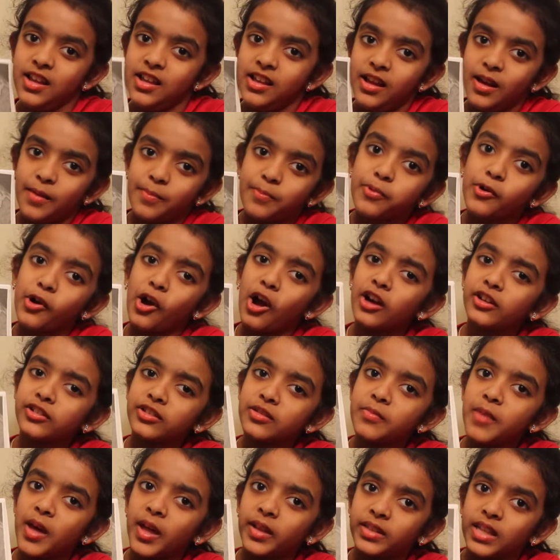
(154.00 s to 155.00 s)

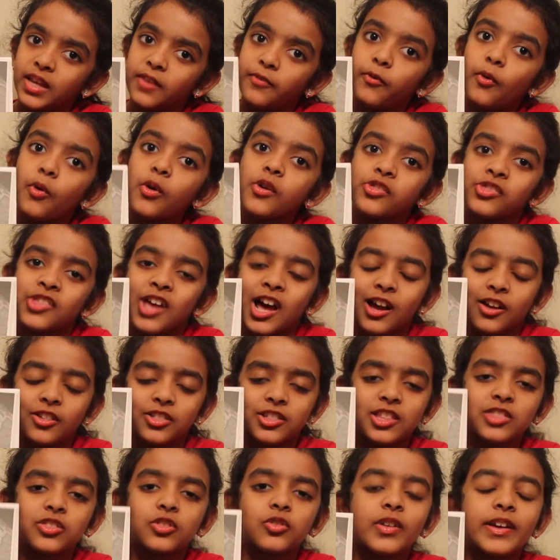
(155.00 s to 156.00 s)
approximately
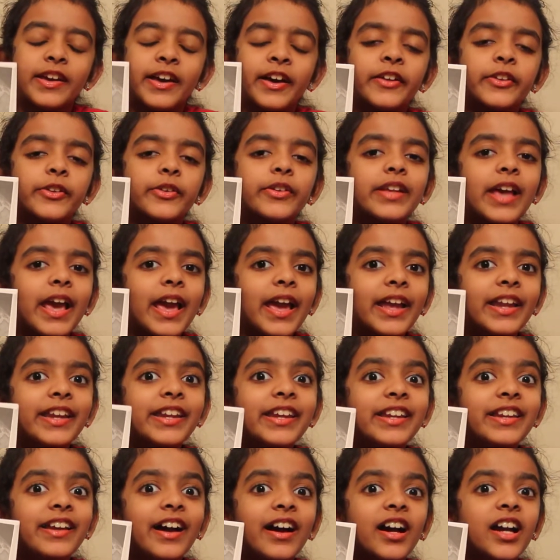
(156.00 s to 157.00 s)

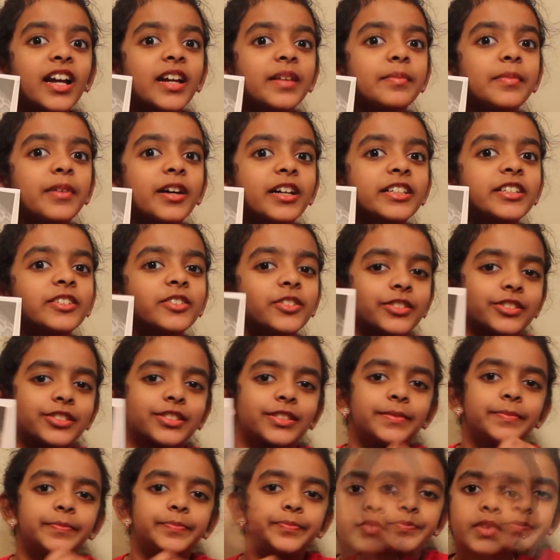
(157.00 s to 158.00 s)
4,389 miles.
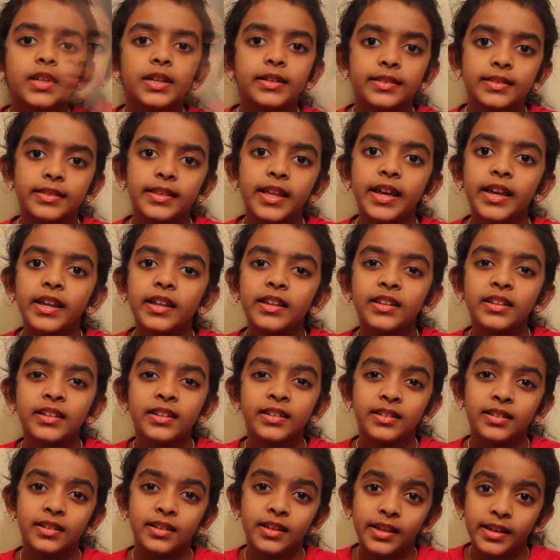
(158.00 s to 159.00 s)
Then
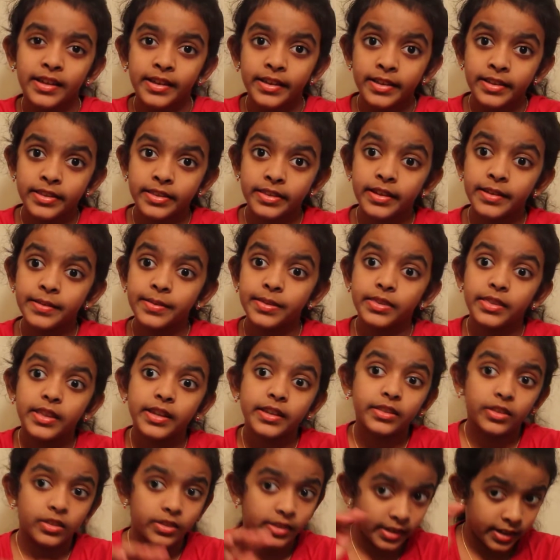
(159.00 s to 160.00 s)
the
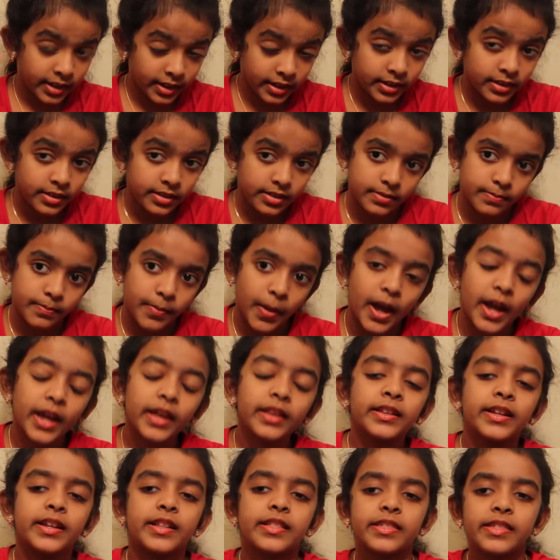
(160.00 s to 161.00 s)

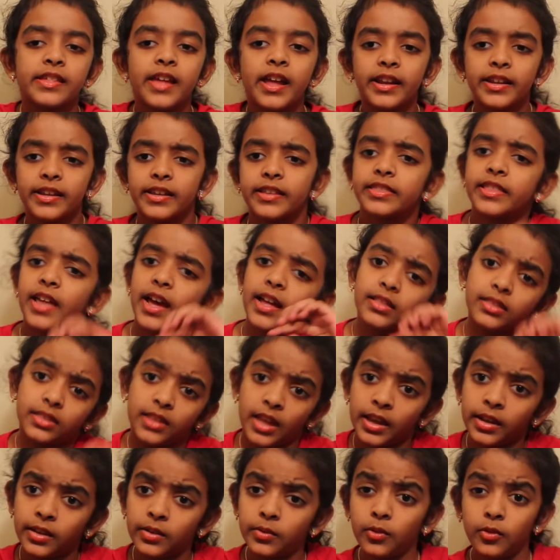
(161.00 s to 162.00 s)
pilot said that
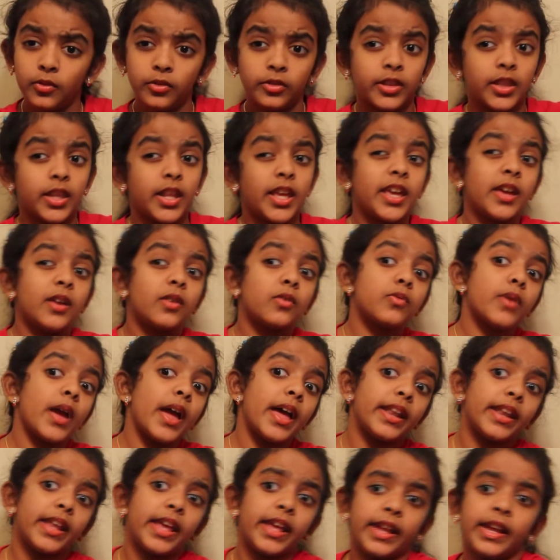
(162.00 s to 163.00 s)
it
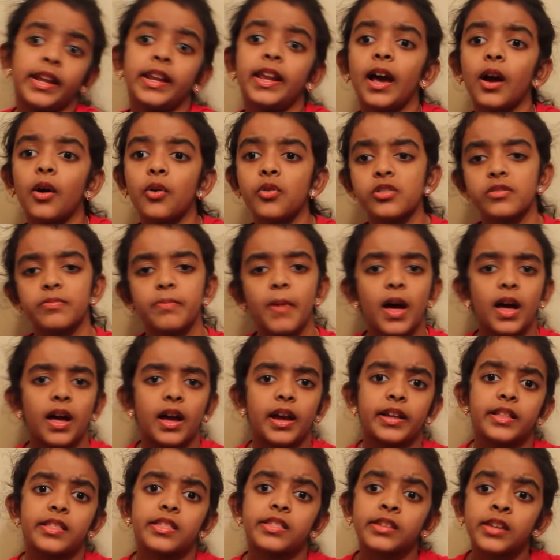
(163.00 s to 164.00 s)
ran 8 hours
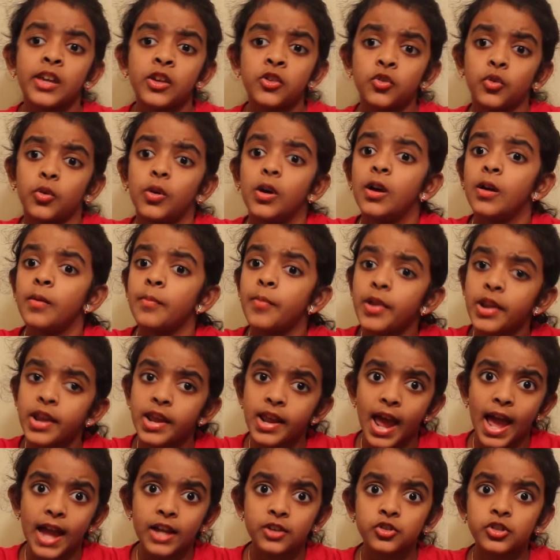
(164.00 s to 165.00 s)
behind schedule, but it
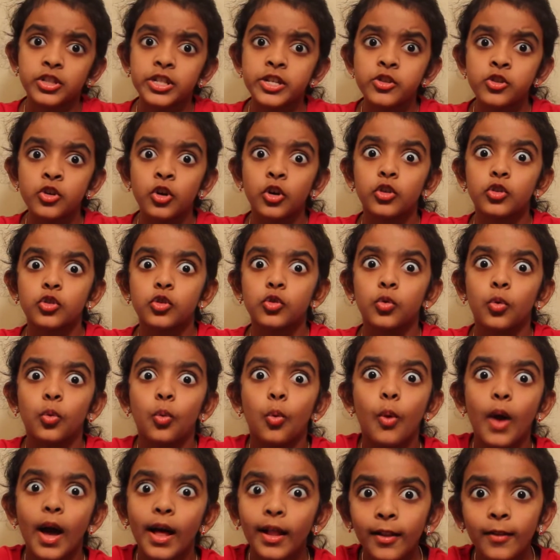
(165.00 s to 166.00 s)
actually took
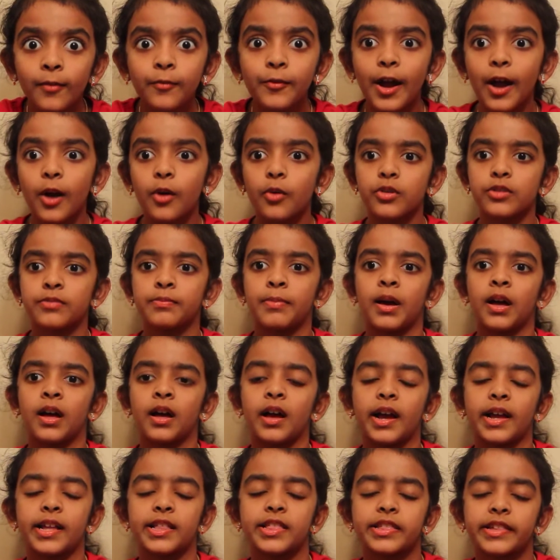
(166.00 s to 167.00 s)
12 hours
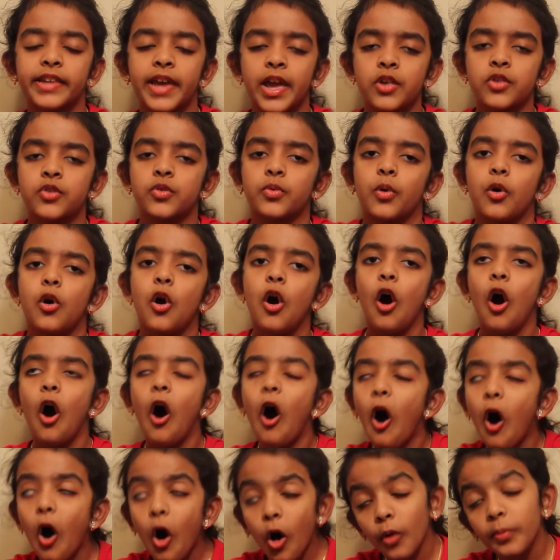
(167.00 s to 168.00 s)
behind schedule,
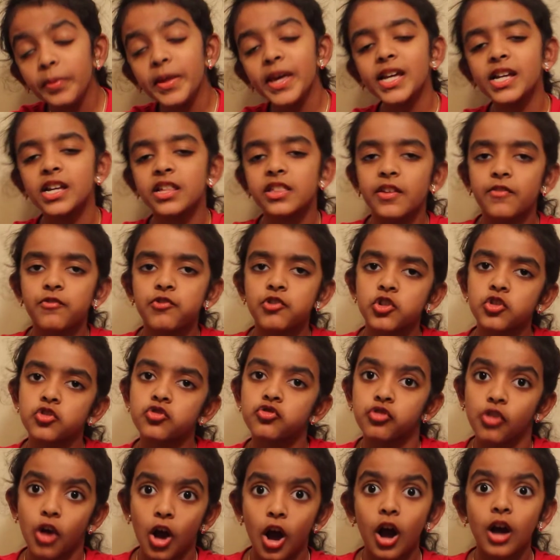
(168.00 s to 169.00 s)
all because of
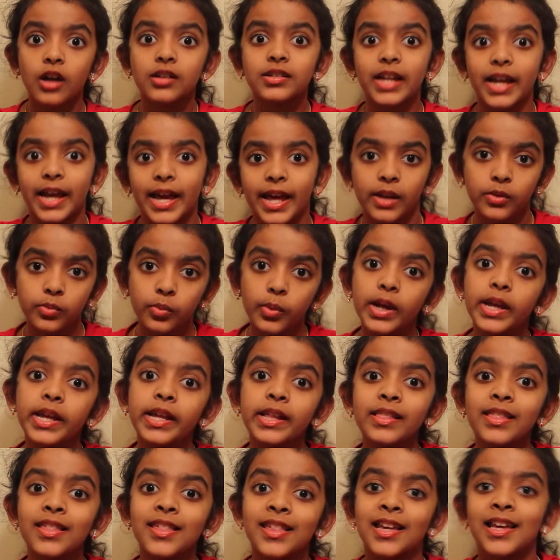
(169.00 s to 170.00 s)
strong
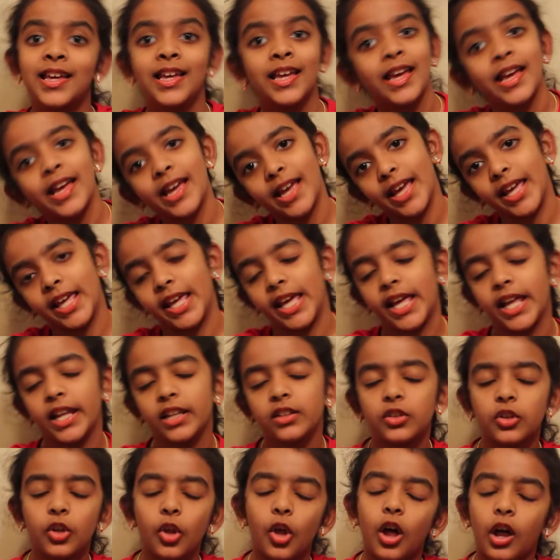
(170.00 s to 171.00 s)
headwinds
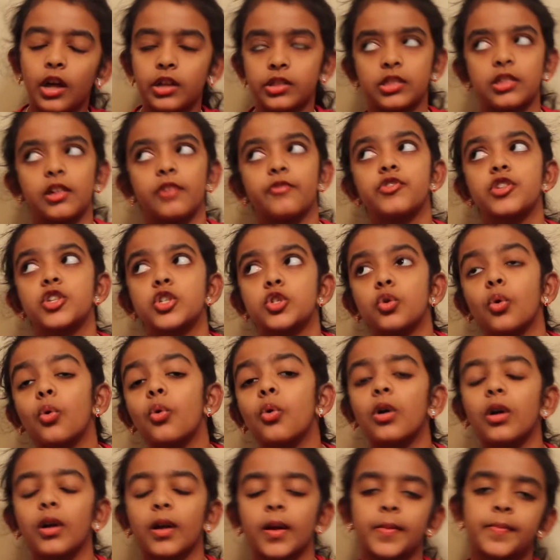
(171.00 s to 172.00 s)
and lots of
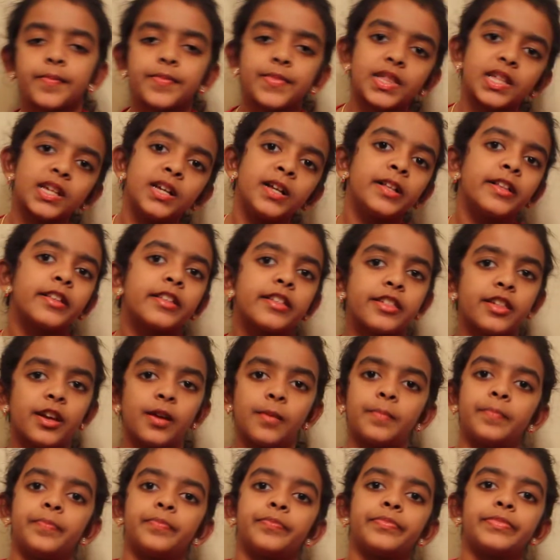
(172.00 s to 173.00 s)
storms. So
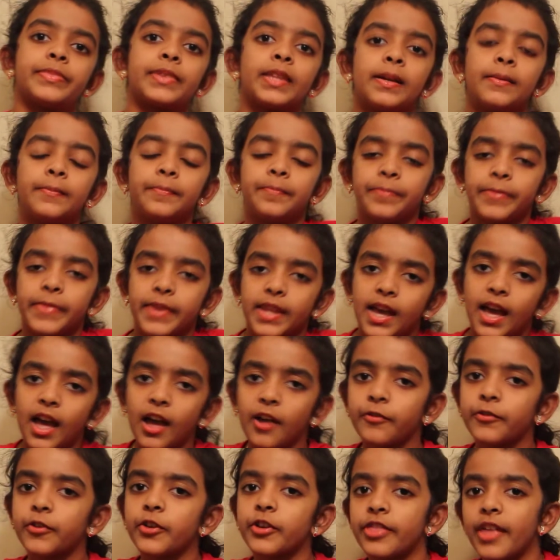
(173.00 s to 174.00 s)

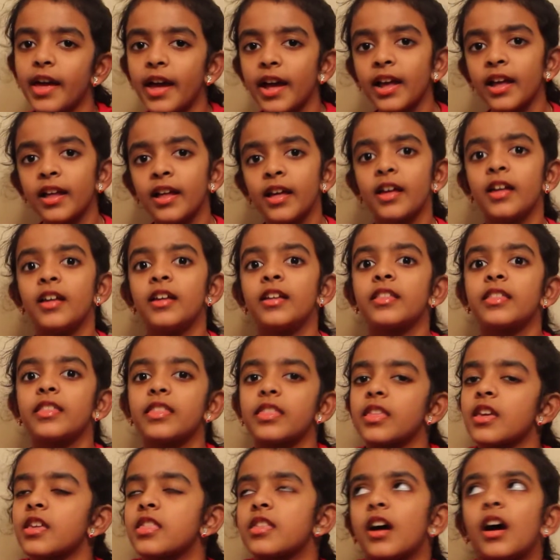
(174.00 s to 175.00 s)
after that,
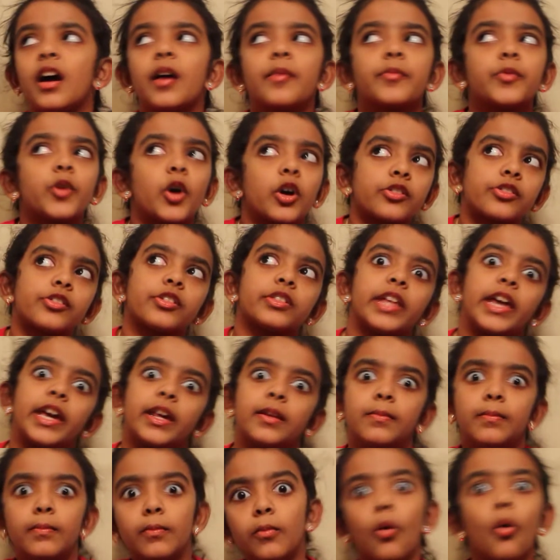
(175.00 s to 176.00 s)
the time got
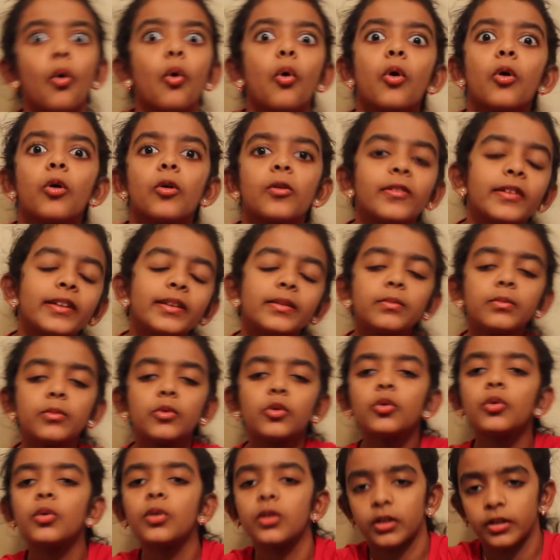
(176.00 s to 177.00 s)
delayed more and
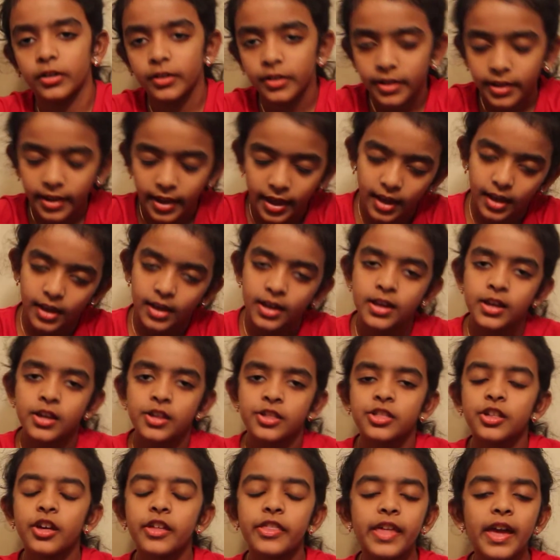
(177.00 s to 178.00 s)
more.
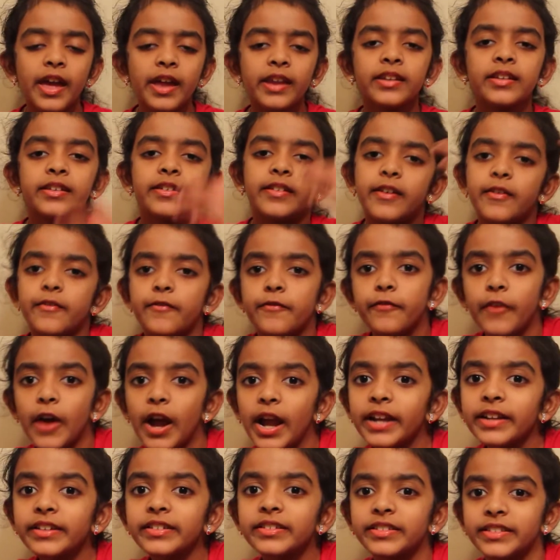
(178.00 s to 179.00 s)
So then
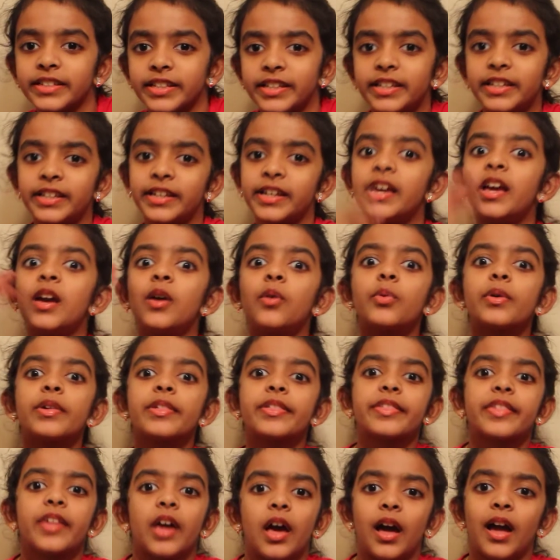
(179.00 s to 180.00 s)
finally, it
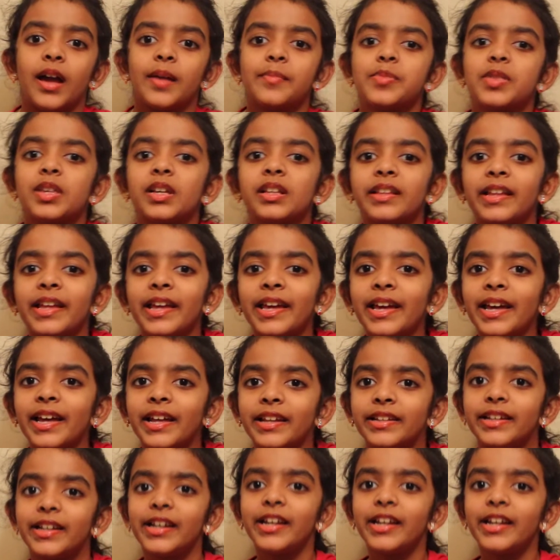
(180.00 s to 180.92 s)
was time to land.